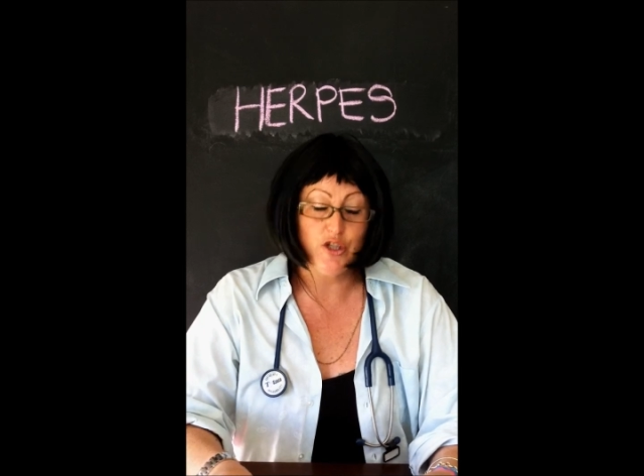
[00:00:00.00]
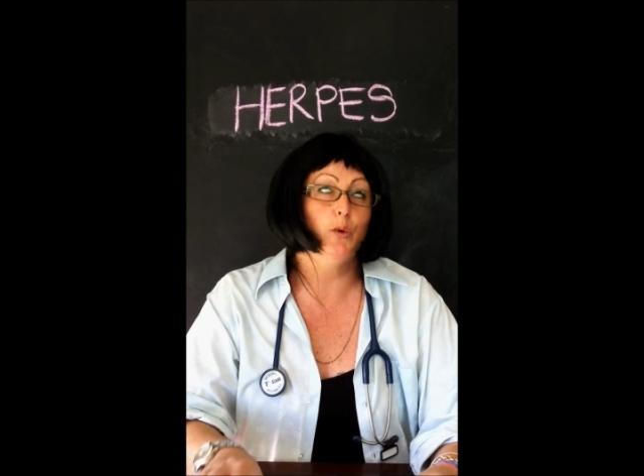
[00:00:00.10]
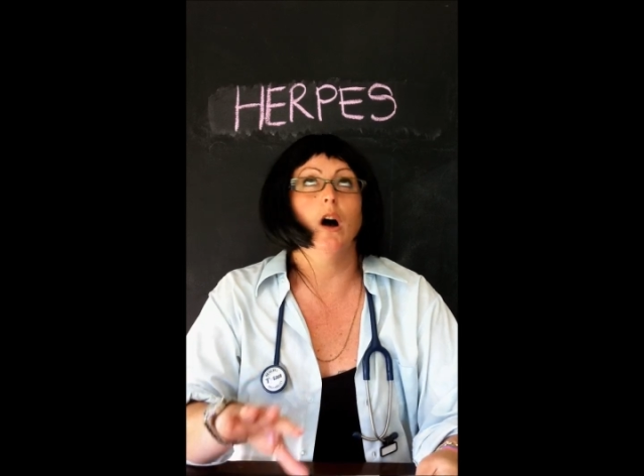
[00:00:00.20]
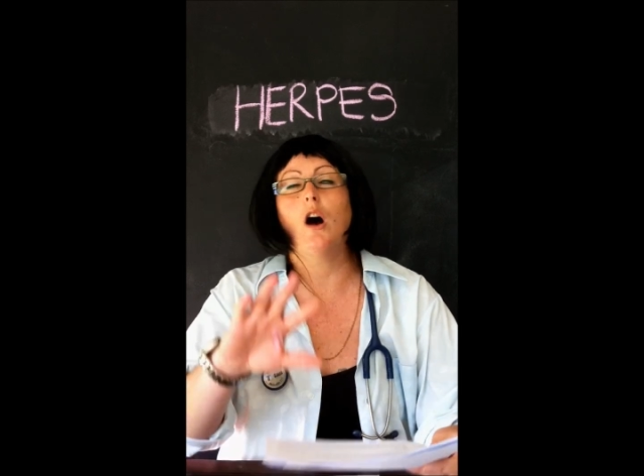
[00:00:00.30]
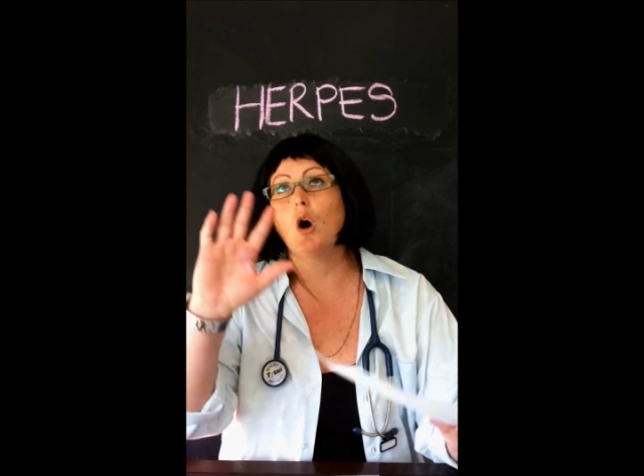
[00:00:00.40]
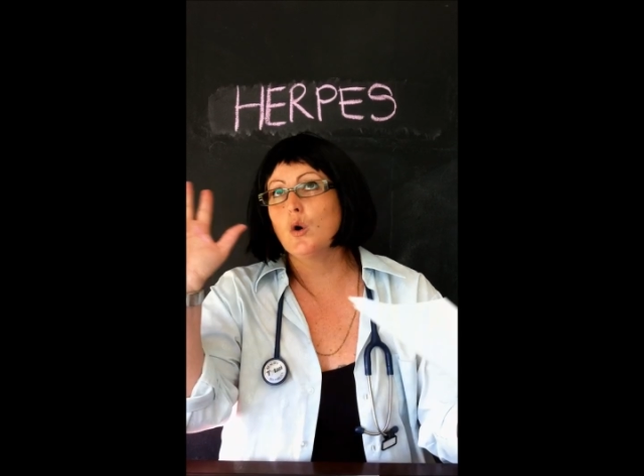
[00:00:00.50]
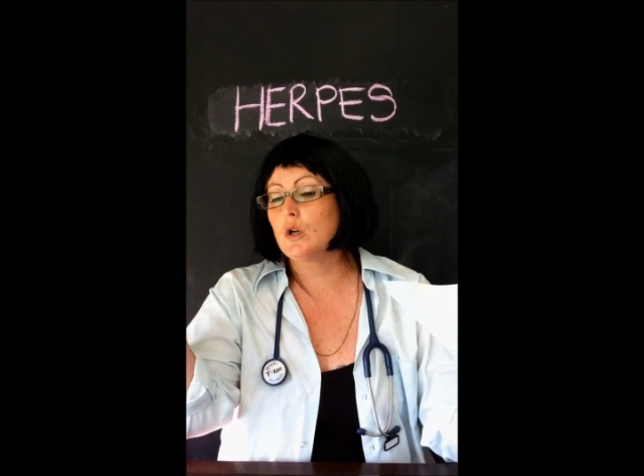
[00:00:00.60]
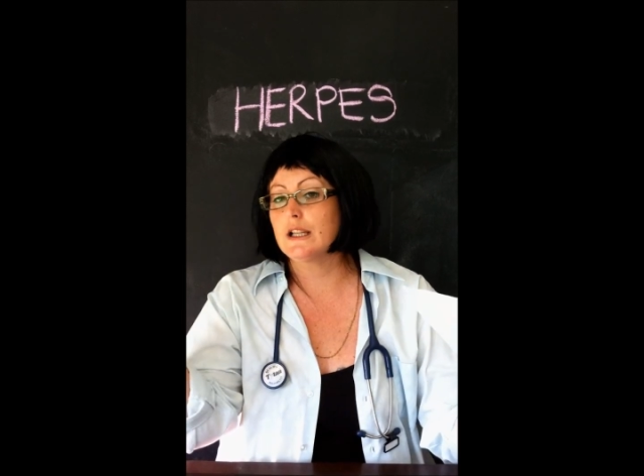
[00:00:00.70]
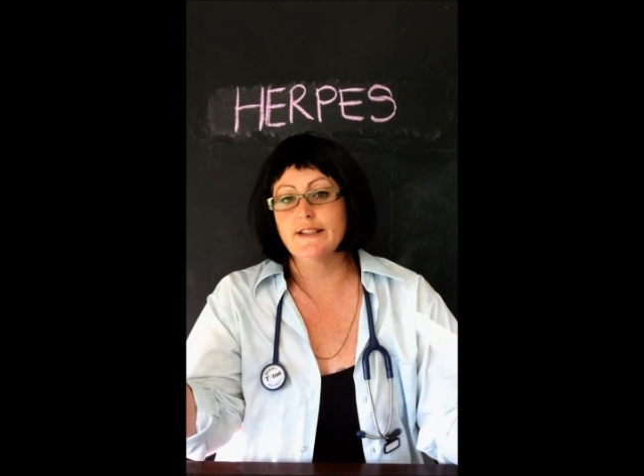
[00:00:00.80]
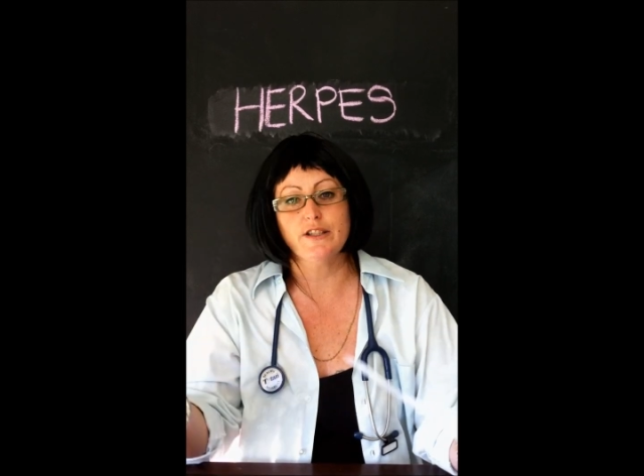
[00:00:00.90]
to a whole
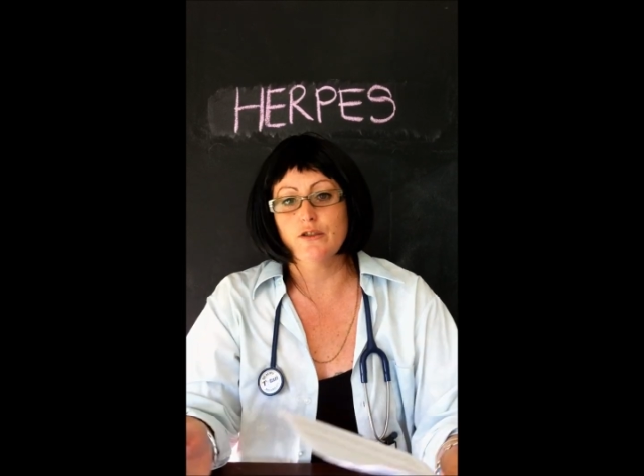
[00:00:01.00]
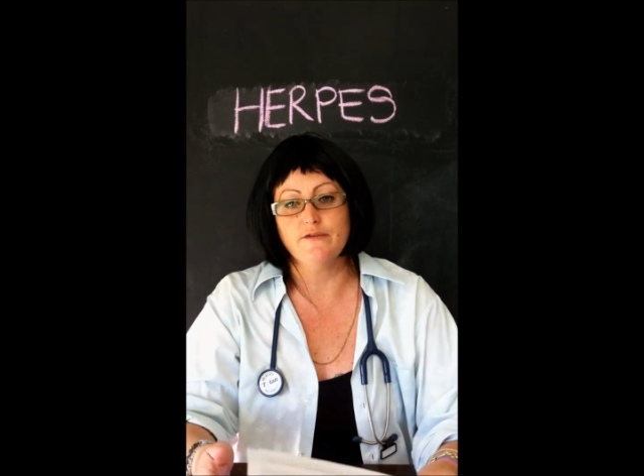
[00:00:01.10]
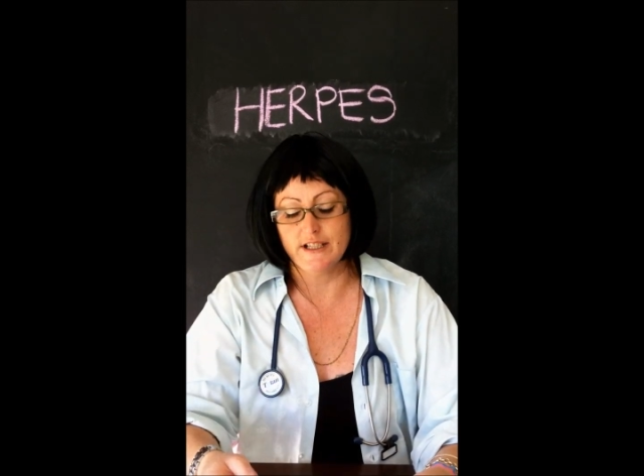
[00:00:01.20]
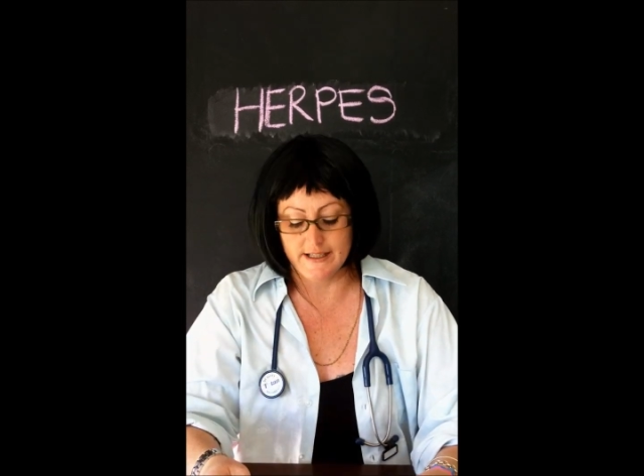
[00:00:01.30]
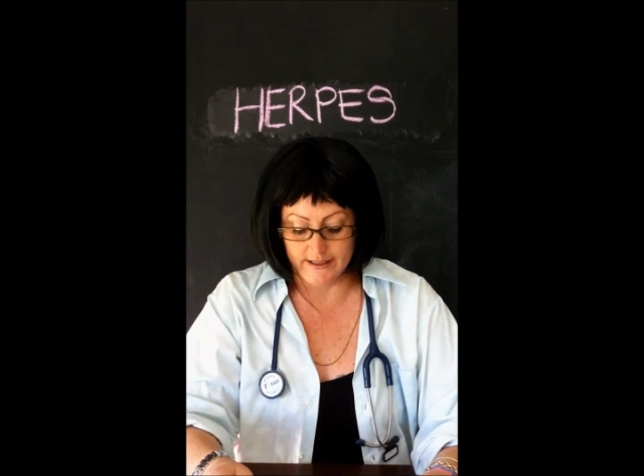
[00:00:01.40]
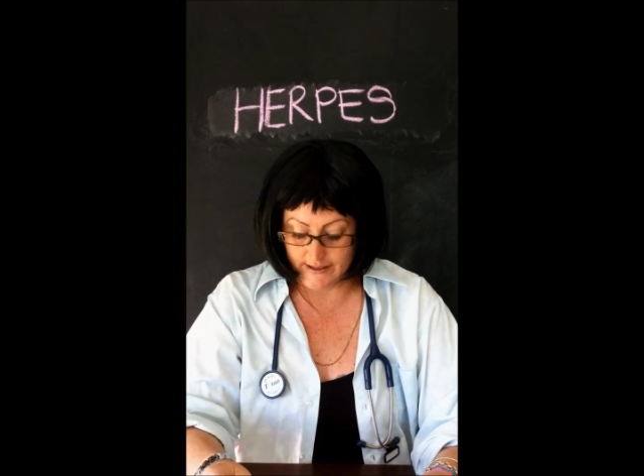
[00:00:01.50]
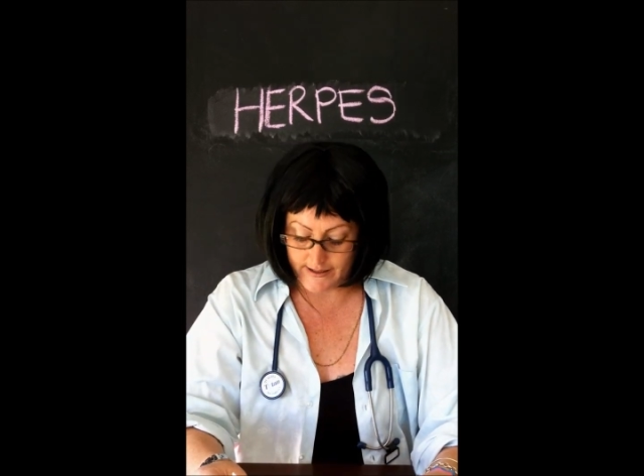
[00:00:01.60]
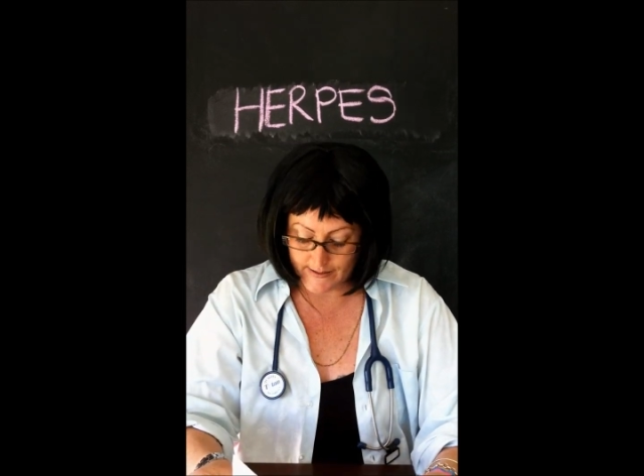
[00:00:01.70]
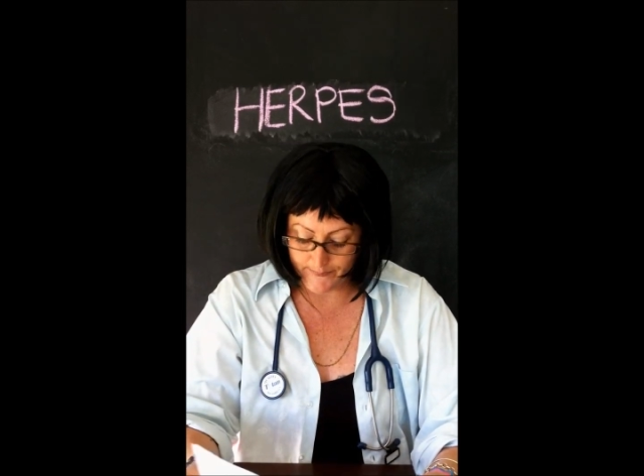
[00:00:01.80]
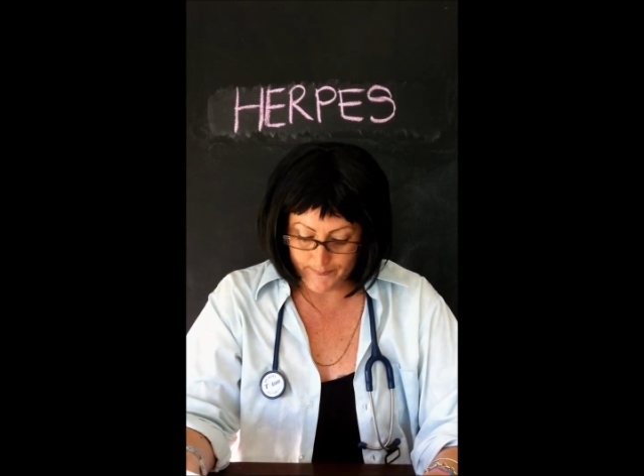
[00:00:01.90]
cluster of
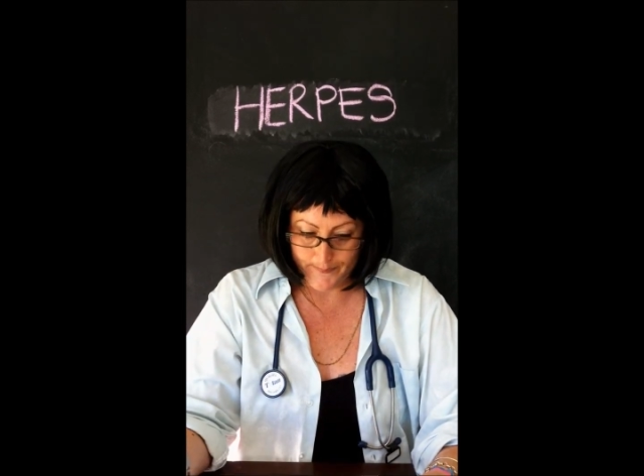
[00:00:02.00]
dozens.